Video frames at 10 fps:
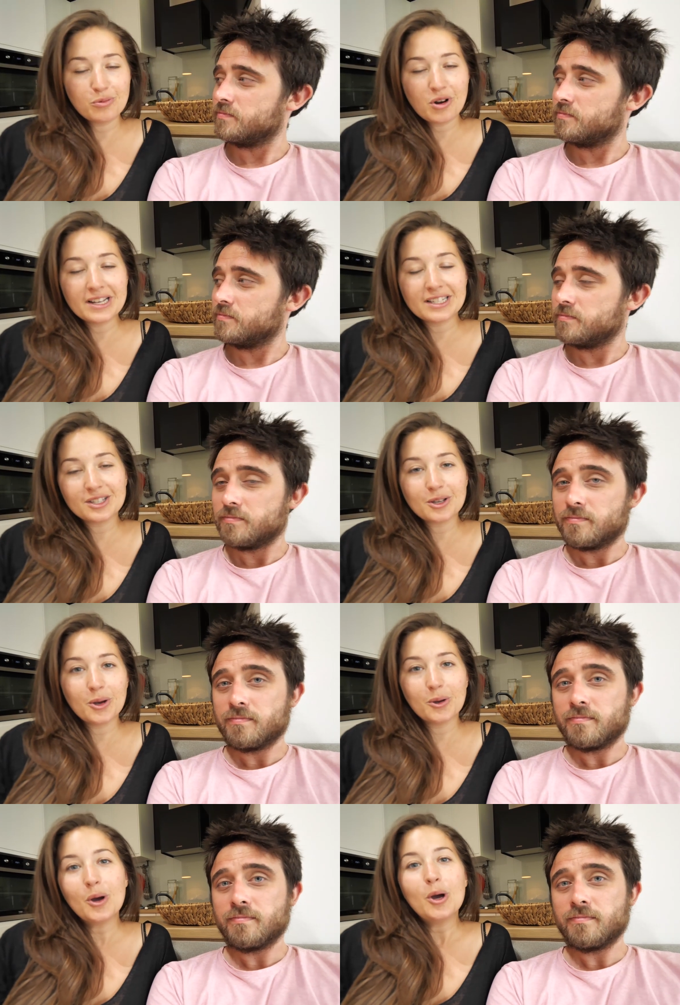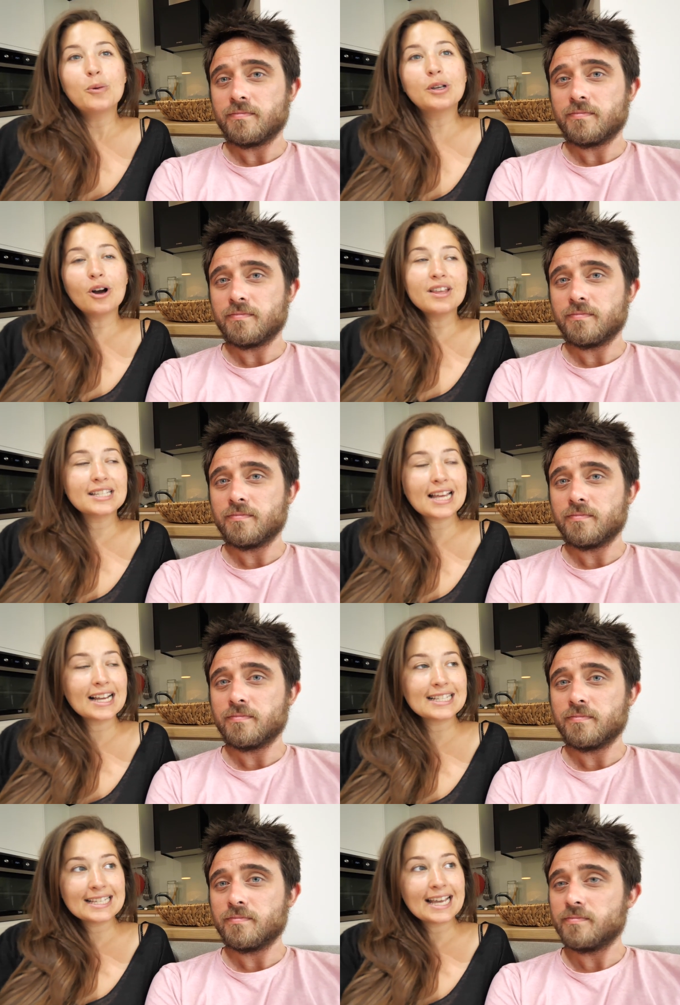Speaker 1: price. So we got in the
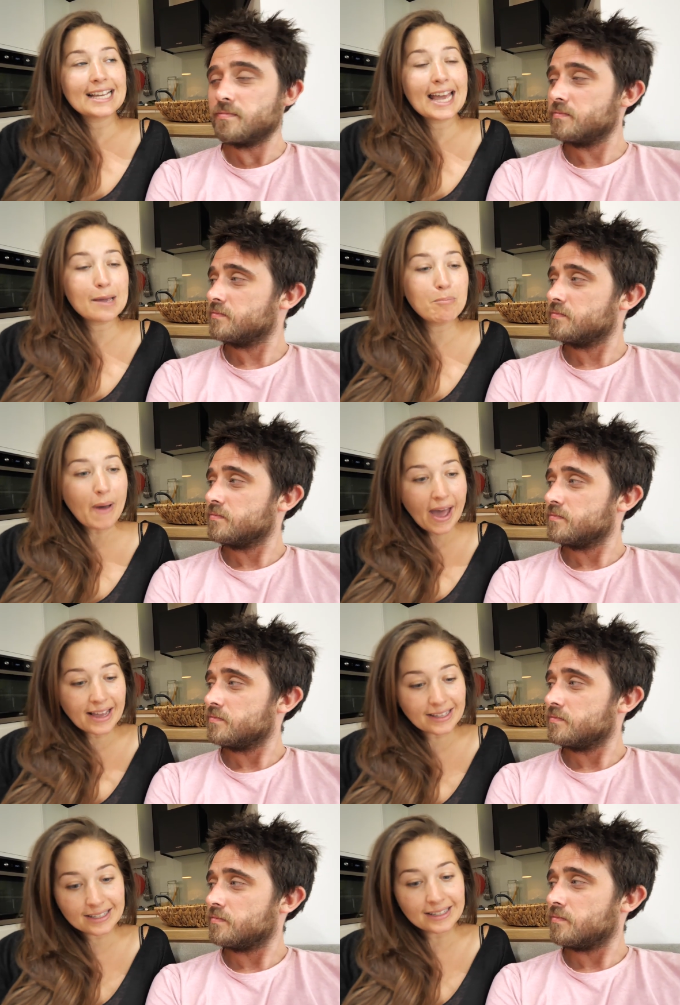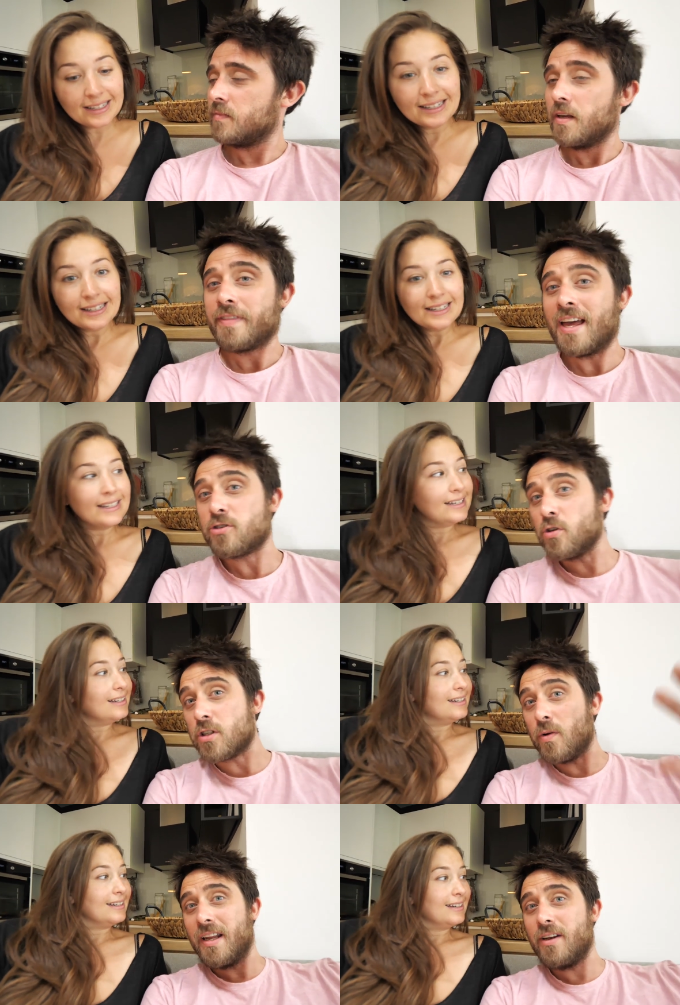taxi and came back.
Speaker 2: That's
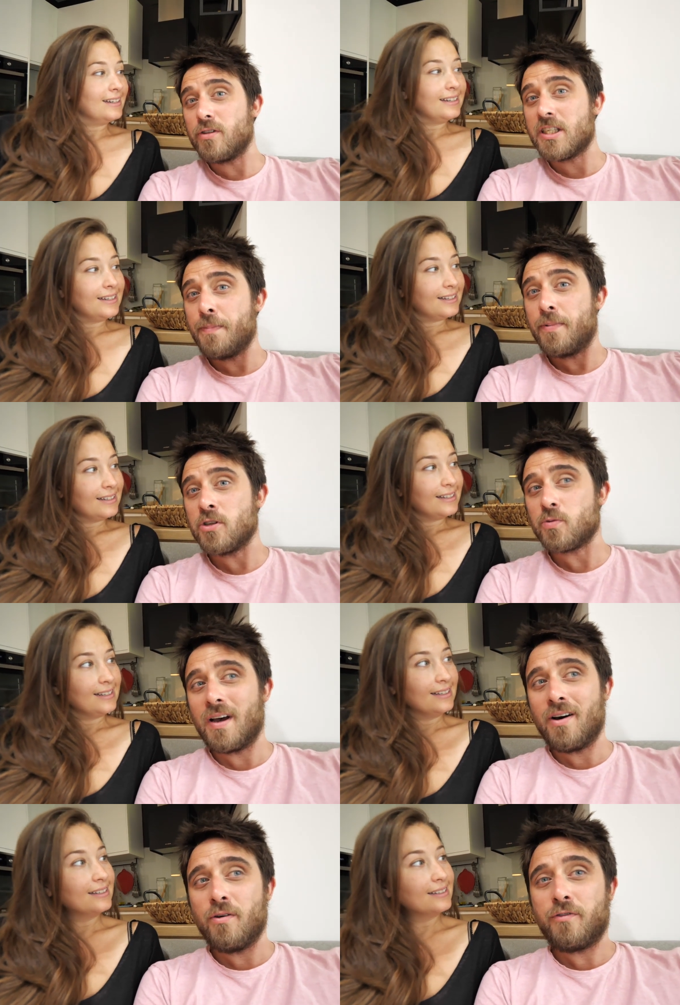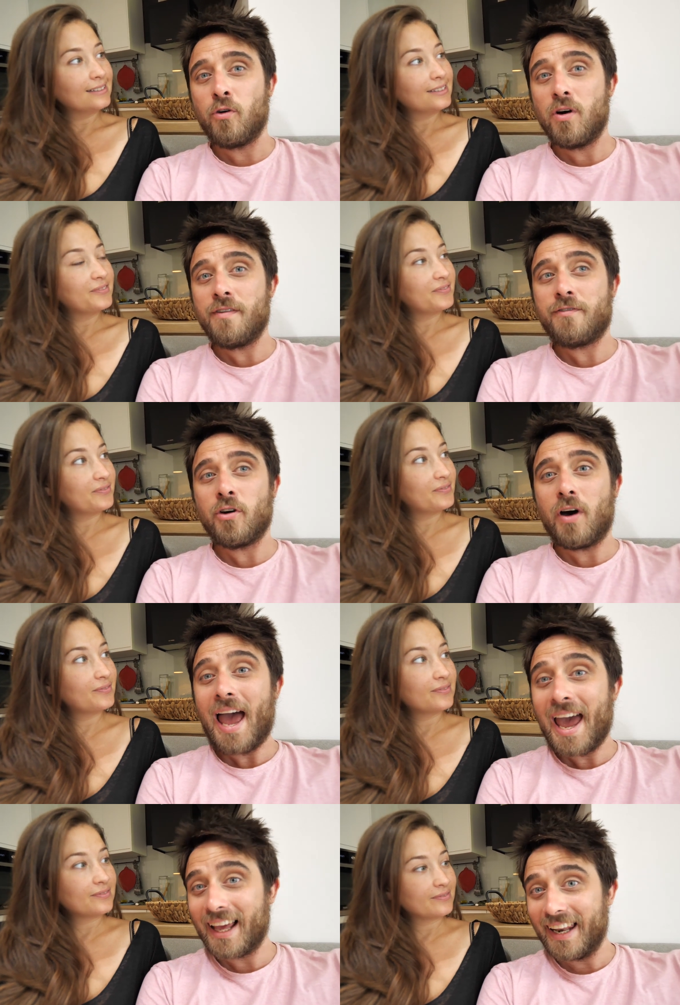also a little tip as well for if you're
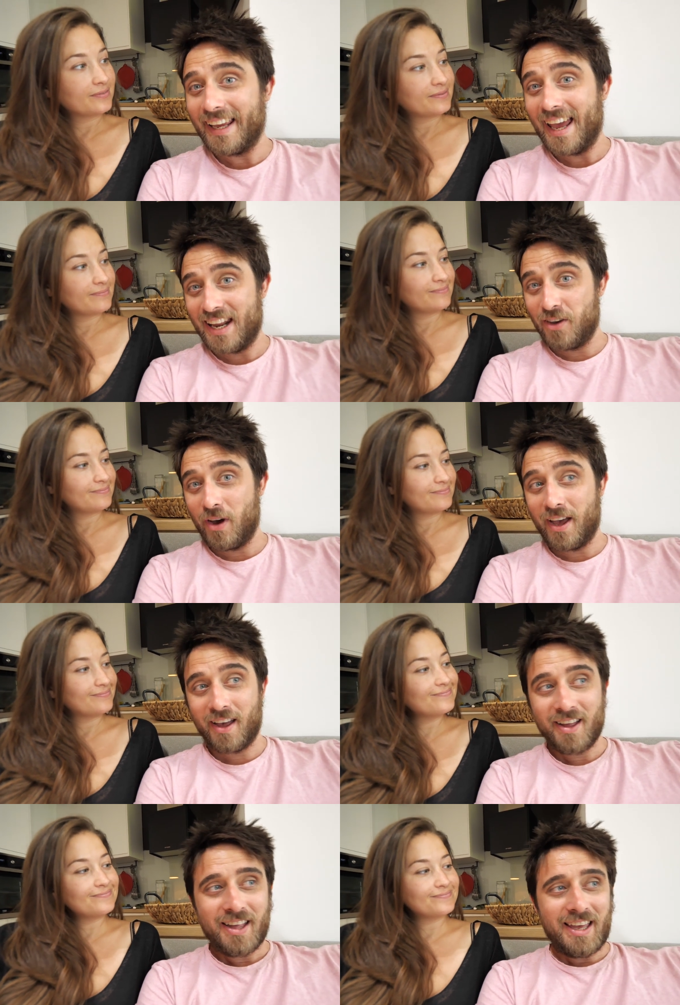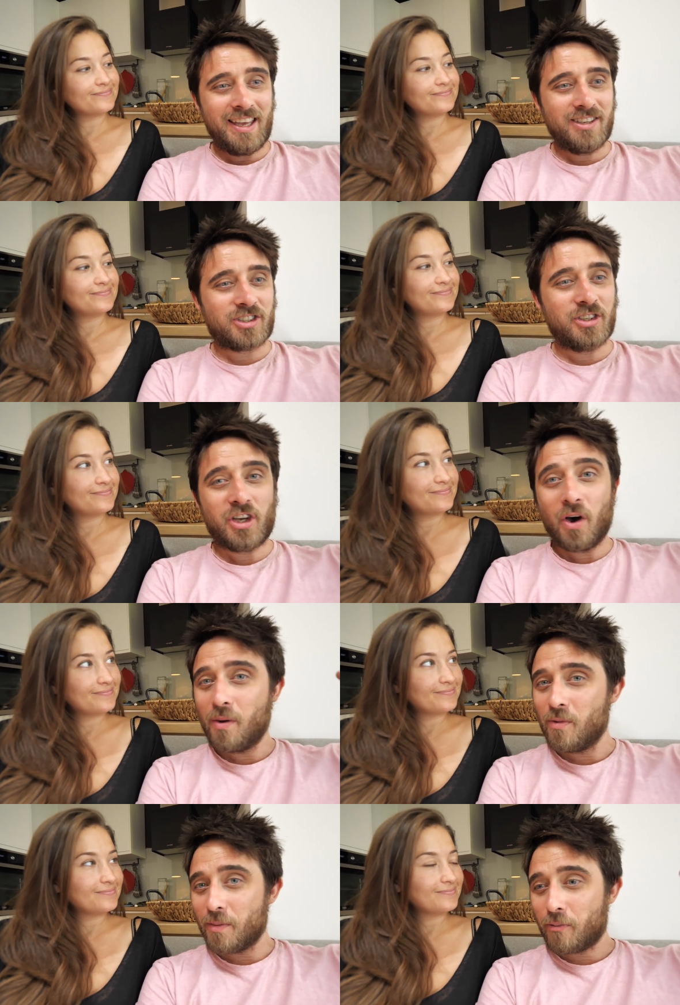haggling anywhere mm. is to go
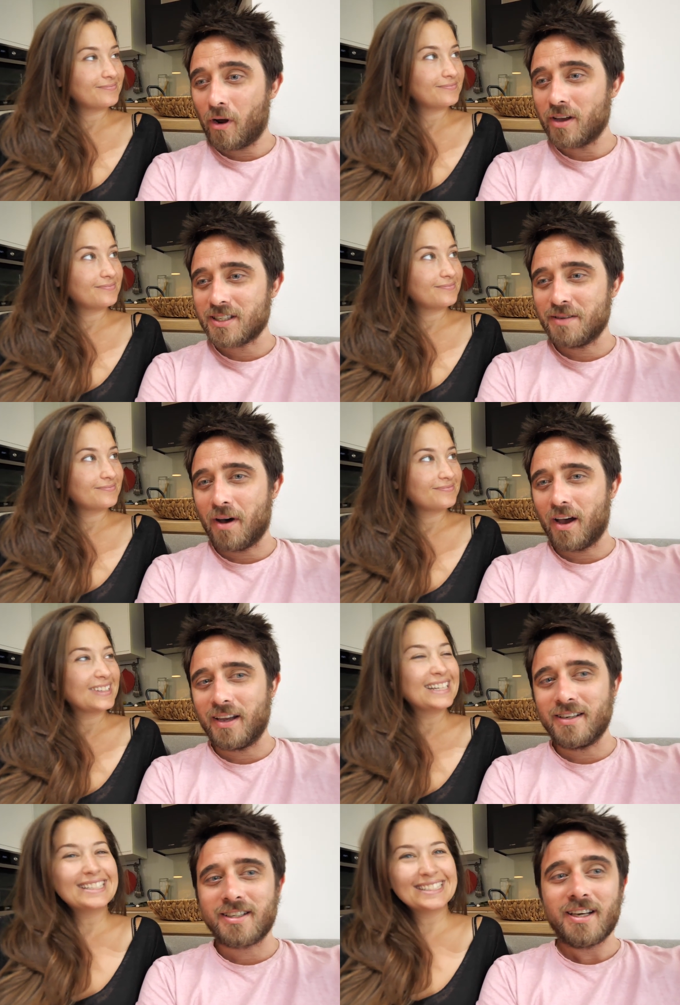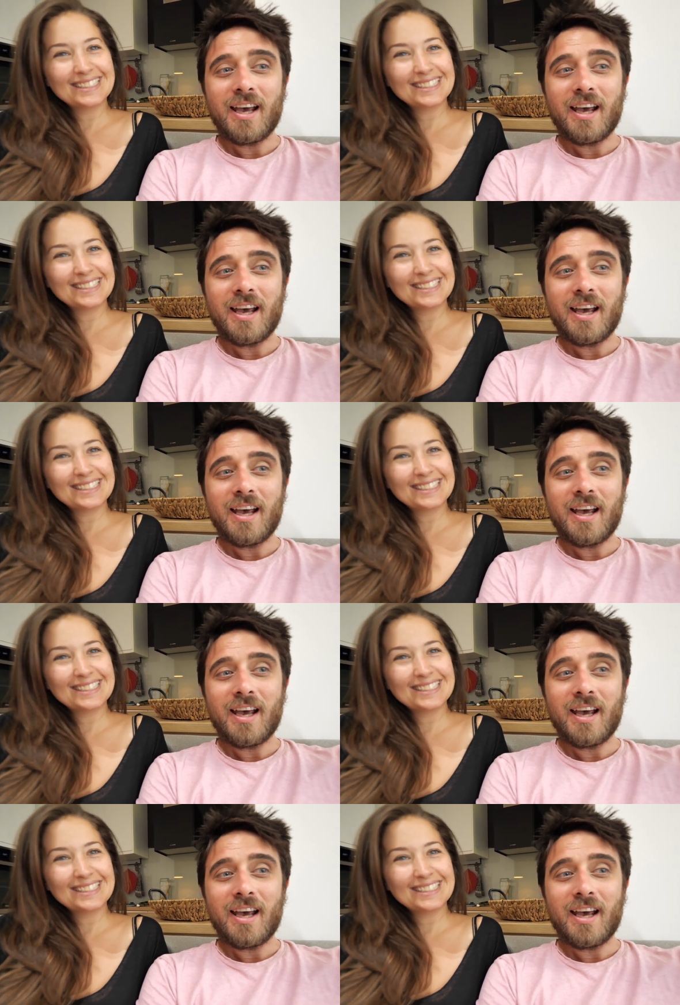in with a price in mind